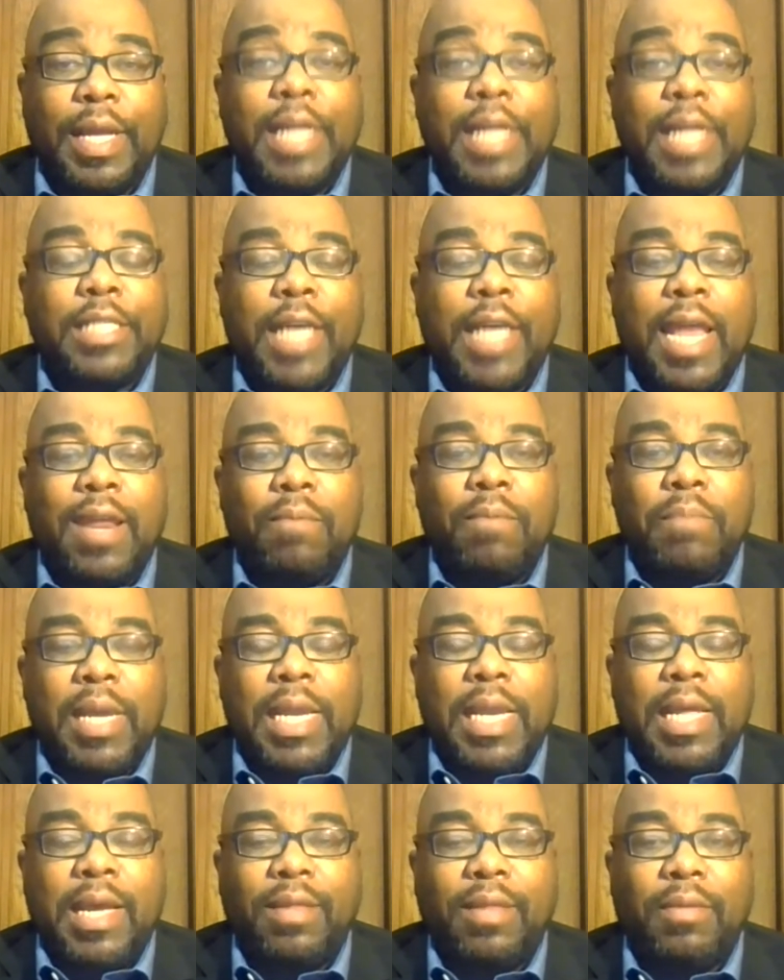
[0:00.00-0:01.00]
instigate a
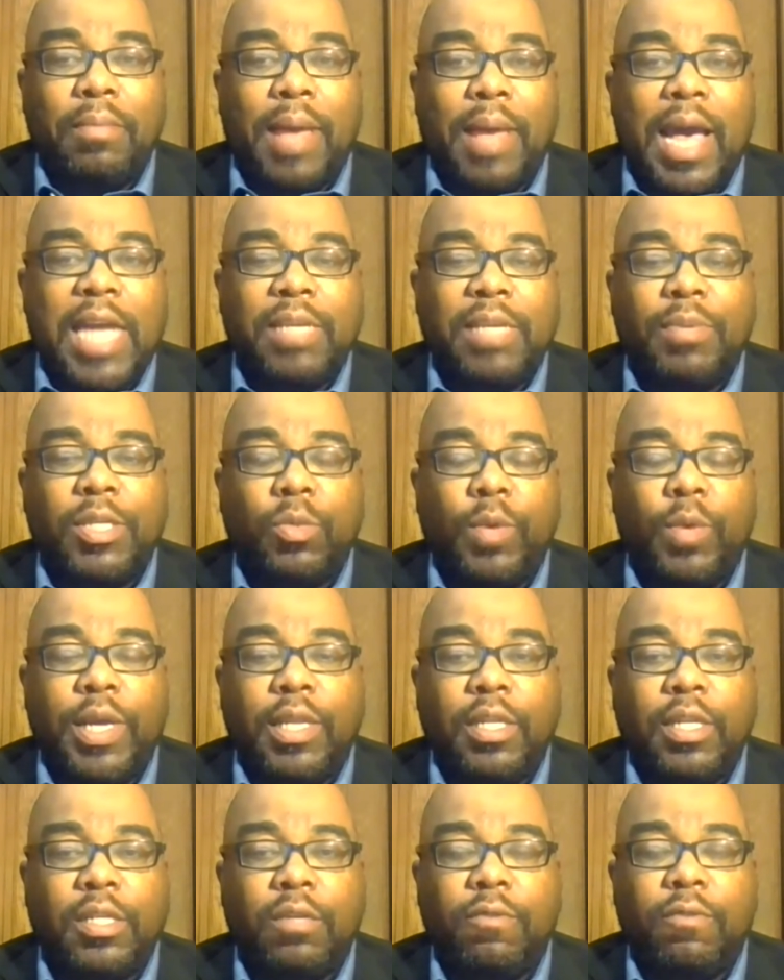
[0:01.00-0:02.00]
meeting of the minds
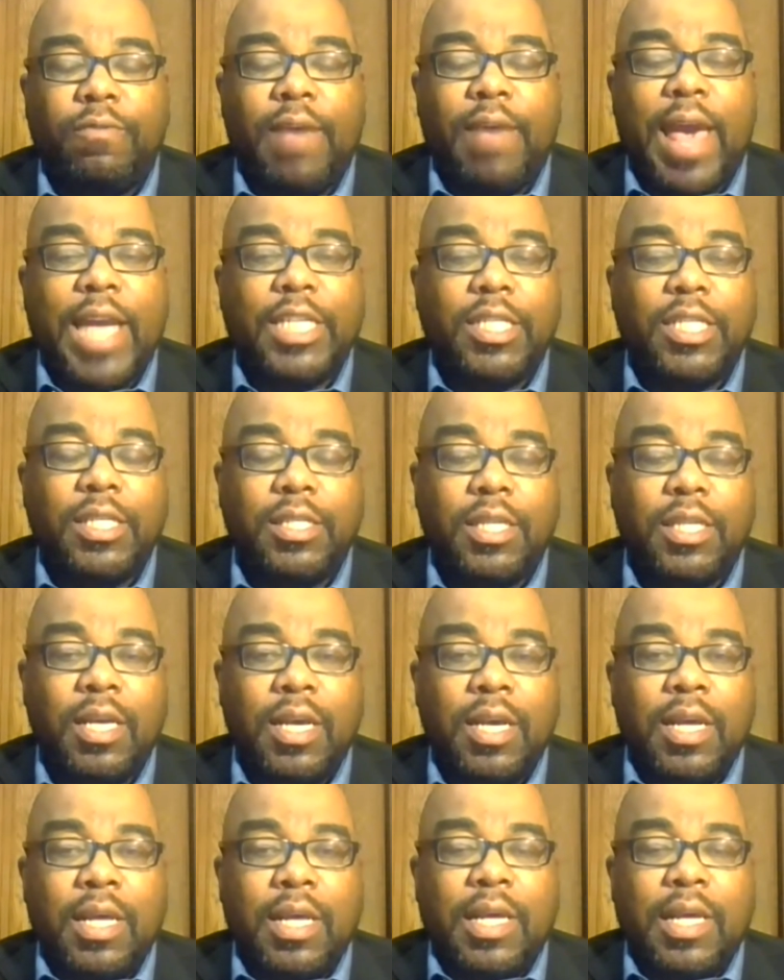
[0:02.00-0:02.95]
between the two factions.